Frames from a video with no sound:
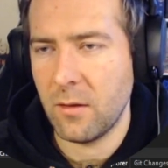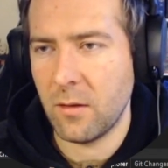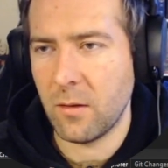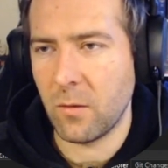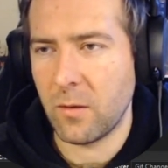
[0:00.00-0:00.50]

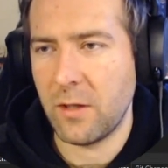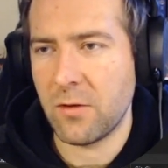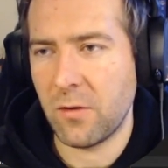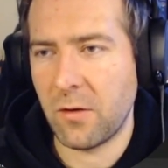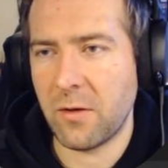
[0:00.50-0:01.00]
A
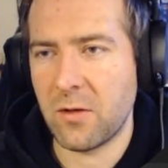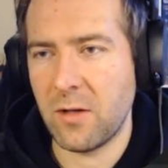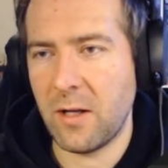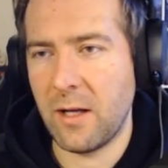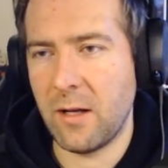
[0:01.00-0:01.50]
location, direction,
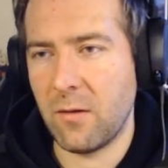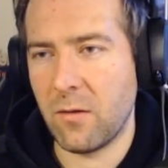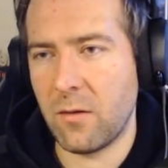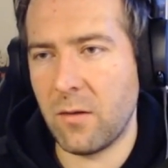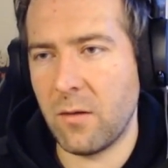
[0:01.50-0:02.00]
and
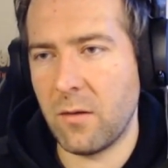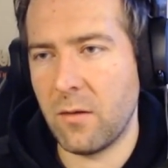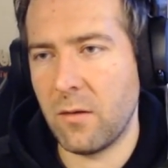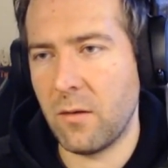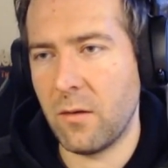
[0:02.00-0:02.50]

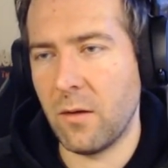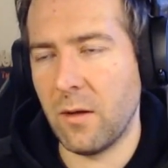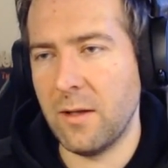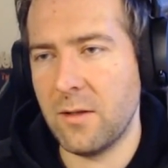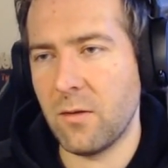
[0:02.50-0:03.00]
a
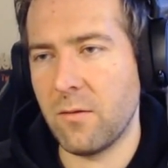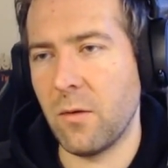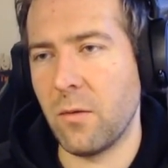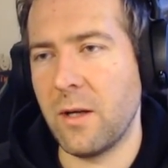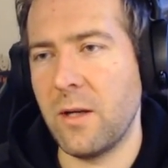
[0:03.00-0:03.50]
list of
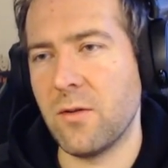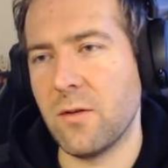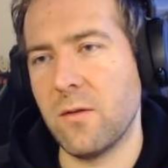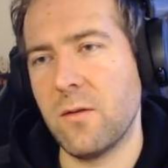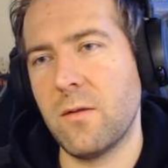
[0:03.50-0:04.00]

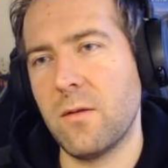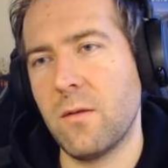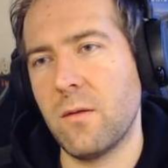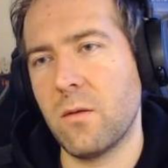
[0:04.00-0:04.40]
locations.